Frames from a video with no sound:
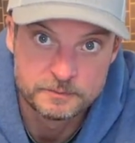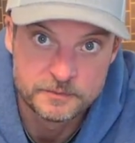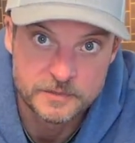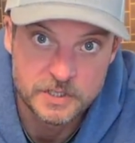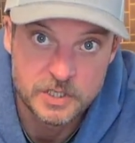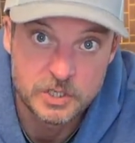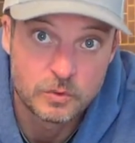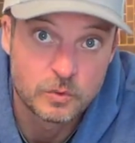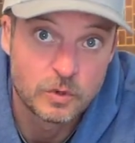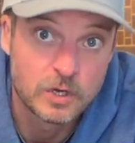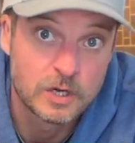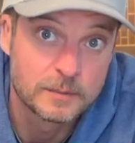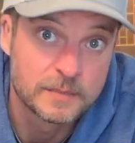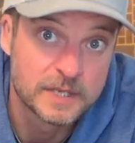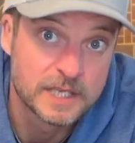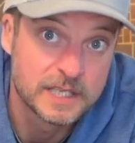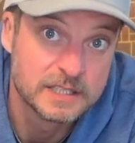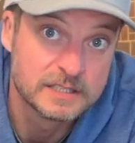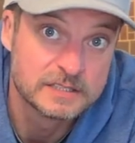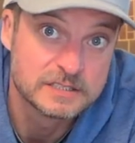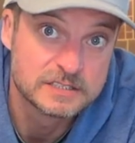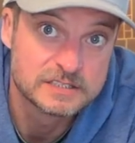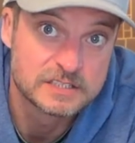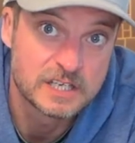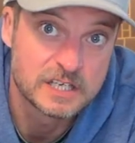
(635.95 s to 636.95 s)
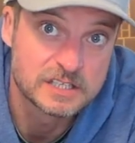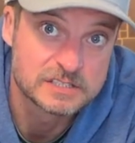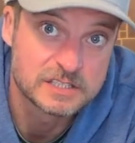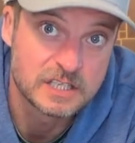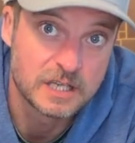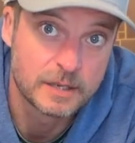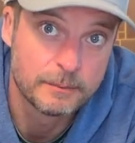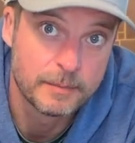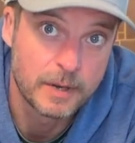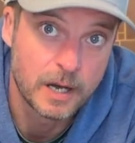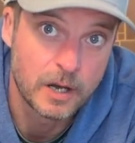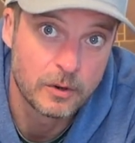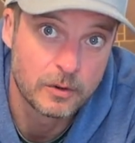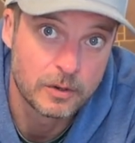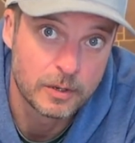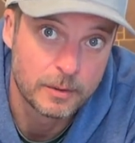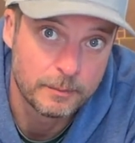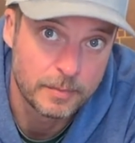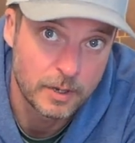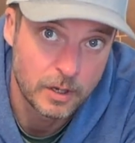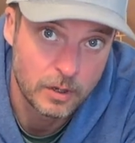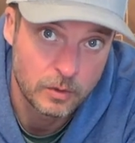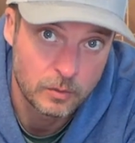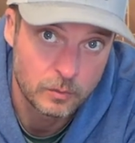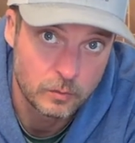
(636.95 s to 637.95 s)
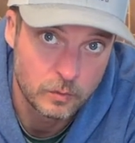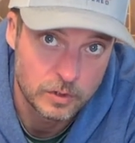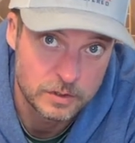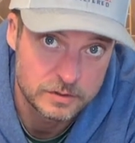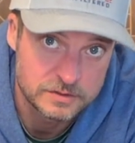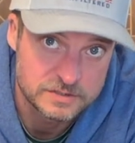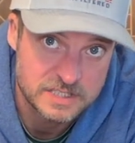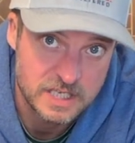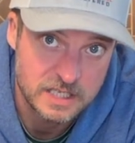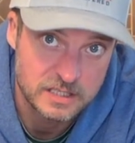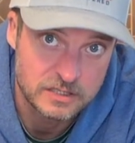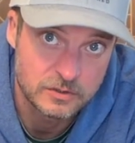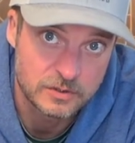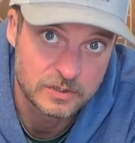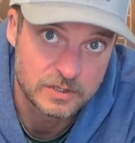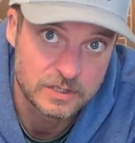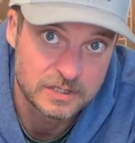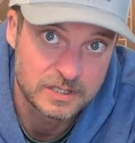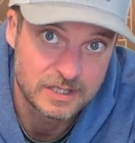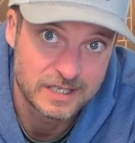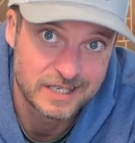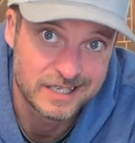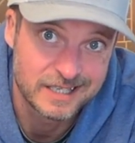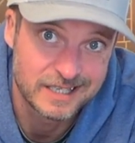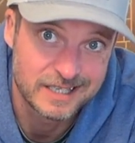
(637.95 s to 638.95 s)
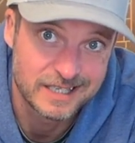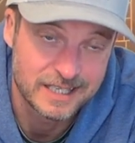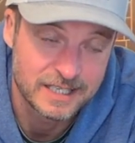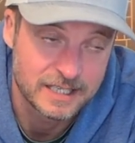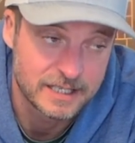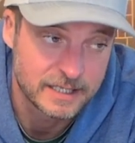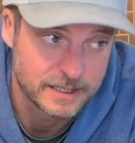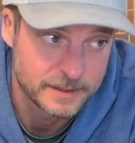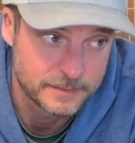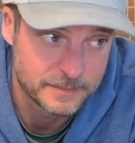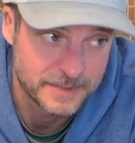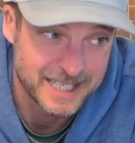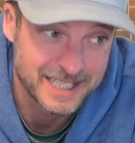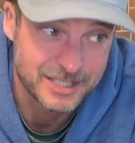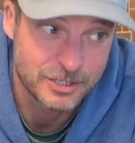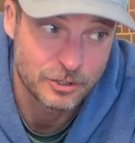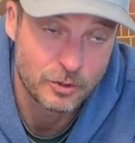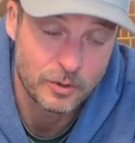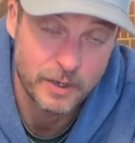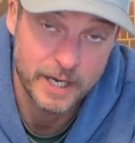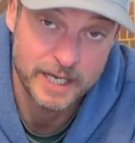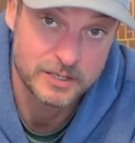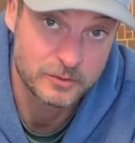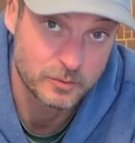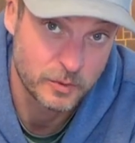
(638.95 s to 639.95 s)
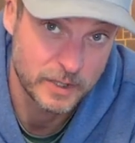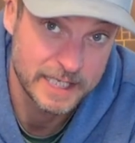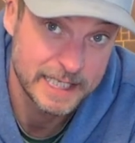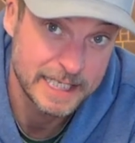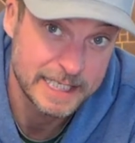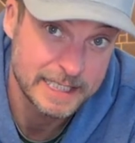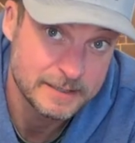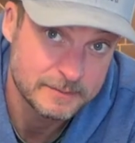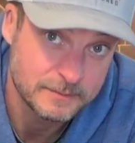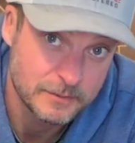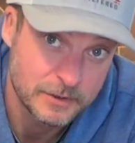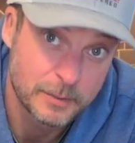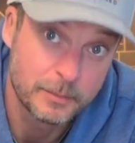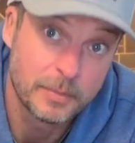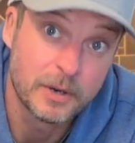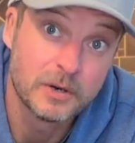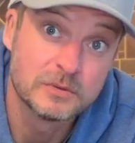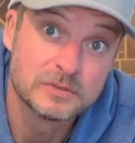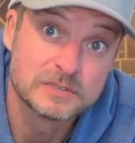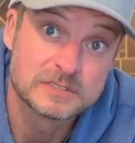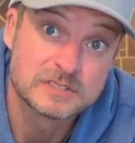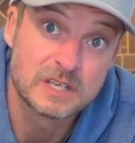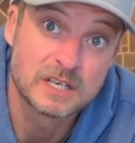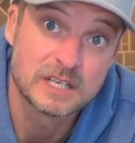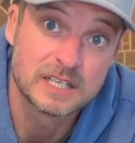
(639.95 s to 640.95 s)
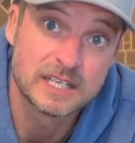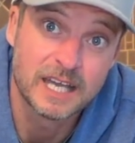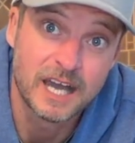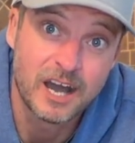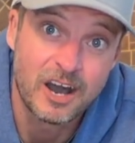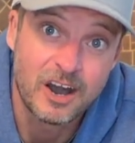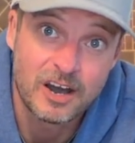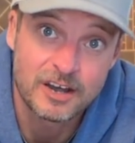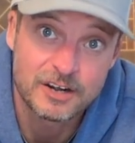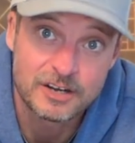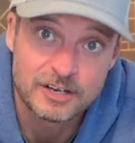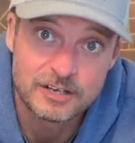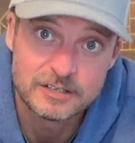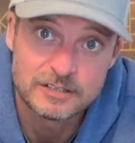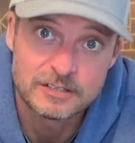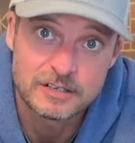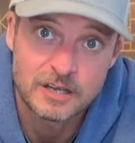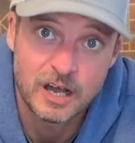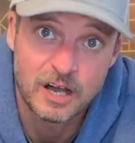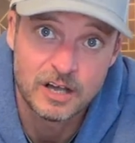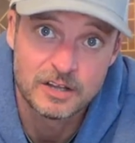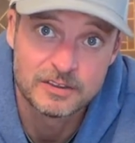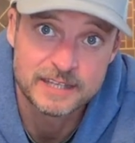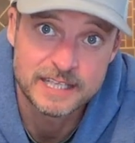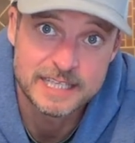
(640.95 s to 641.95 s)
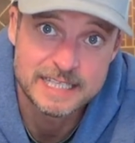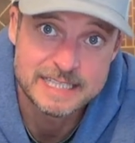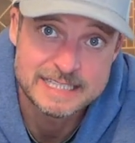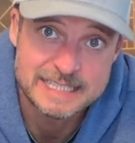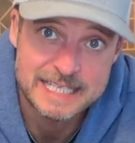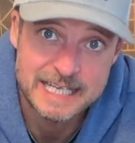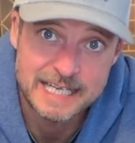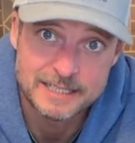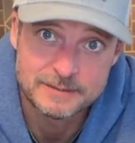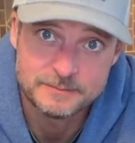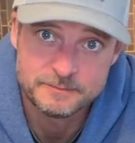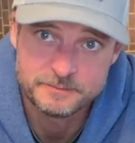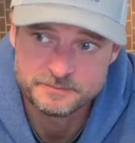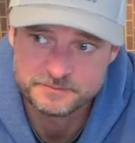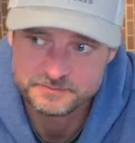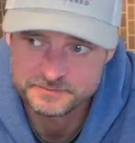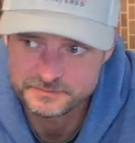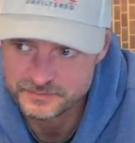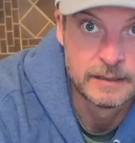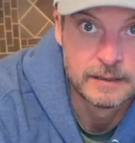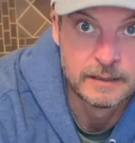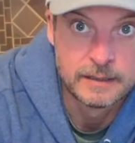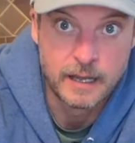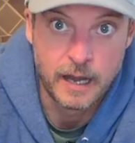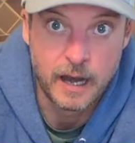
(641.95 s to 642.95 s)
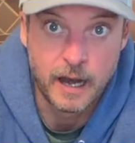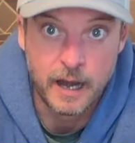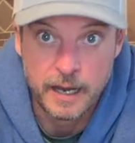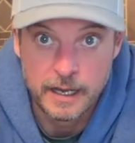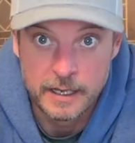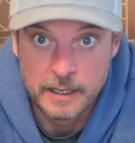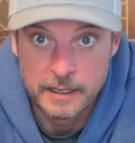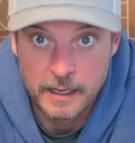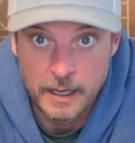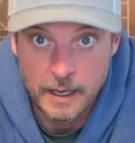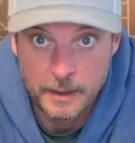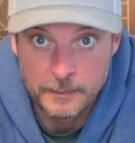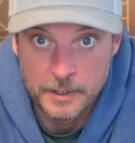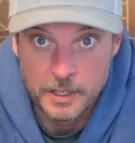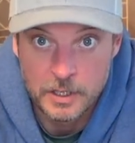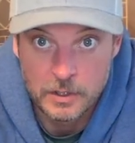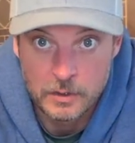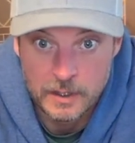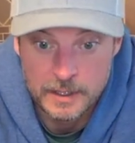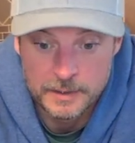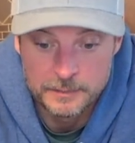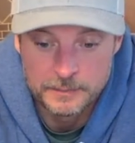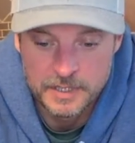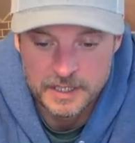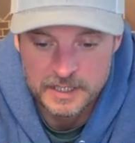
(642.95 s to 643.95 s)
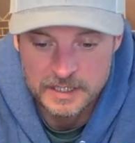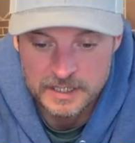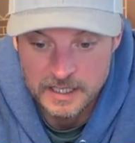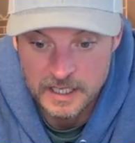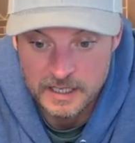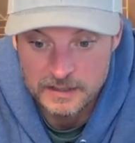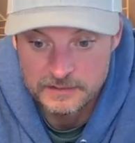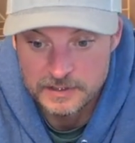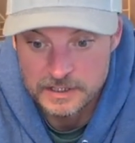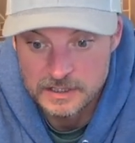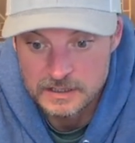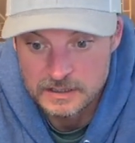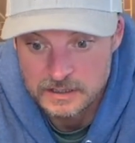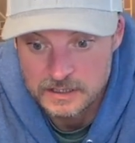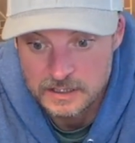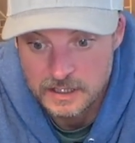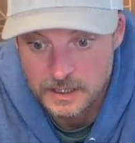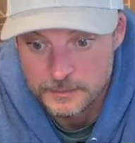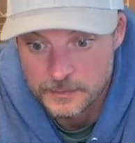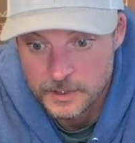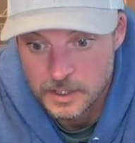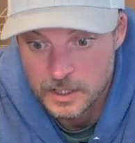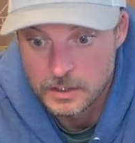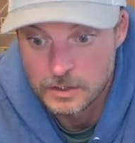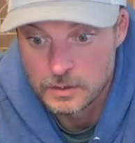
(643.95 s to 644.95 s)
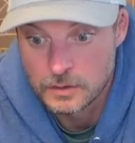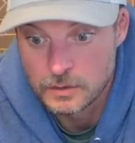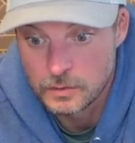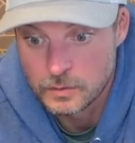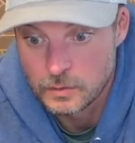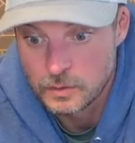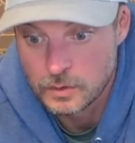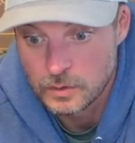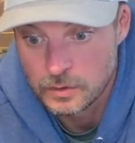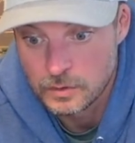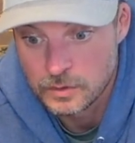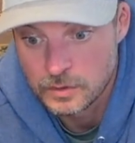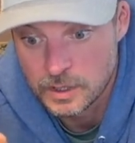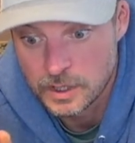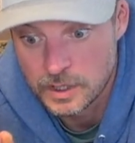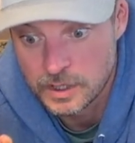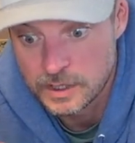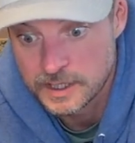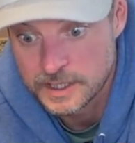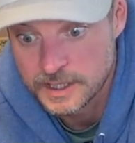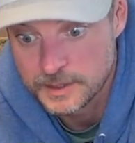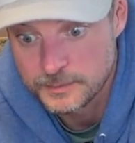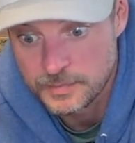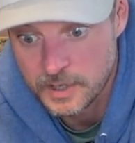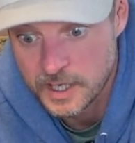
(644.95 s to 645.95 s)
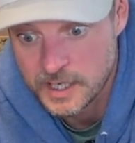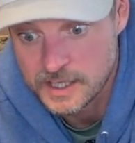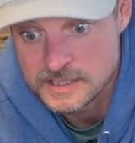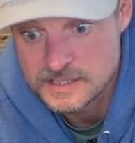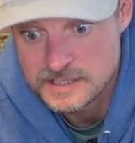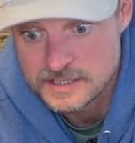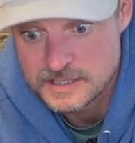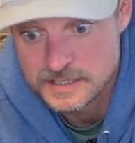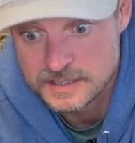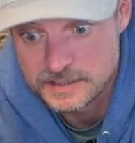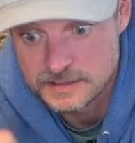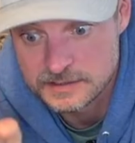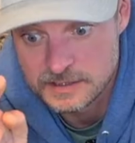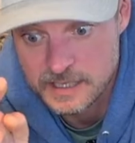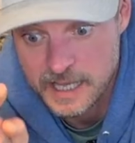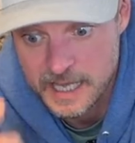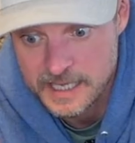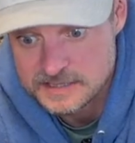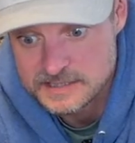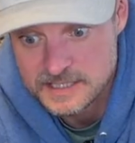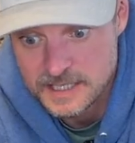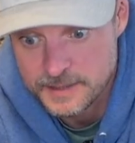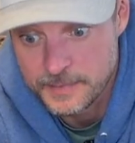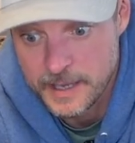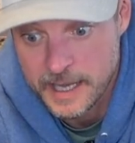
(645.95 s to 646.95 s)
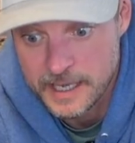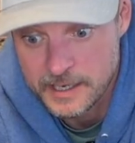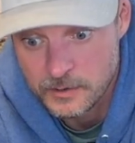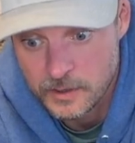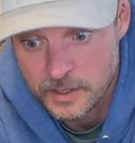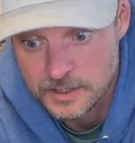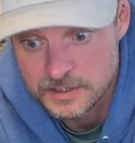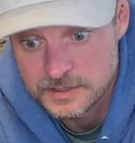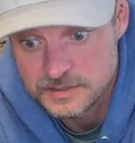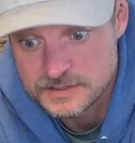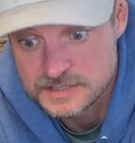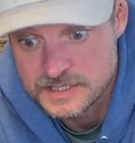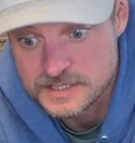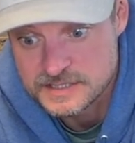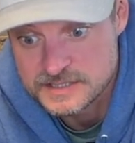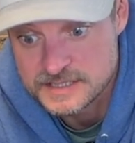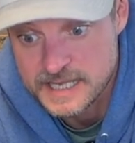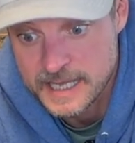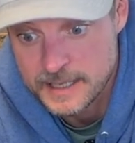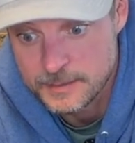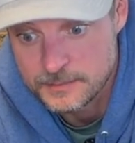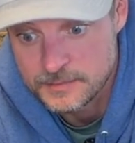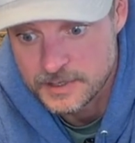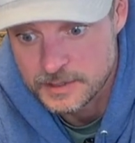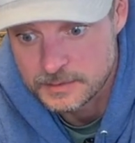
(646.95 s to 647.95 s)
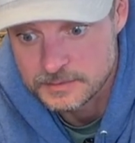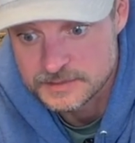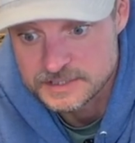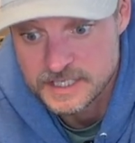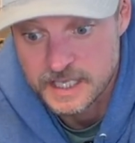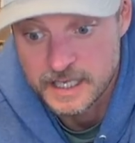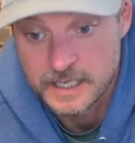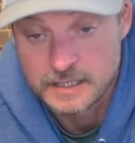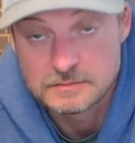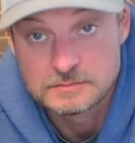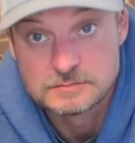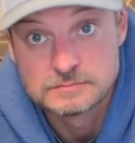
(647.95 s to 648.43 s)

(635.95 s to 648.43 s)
You don't wanna be touching a bone. A bone will tell you a incorrect reading. The bone's gonna get hotter on the inside. All right, I'm gonna go ahead and put it in the oven. And I'm gonna go get Bryce to ask him, how do I use this damn thermostat?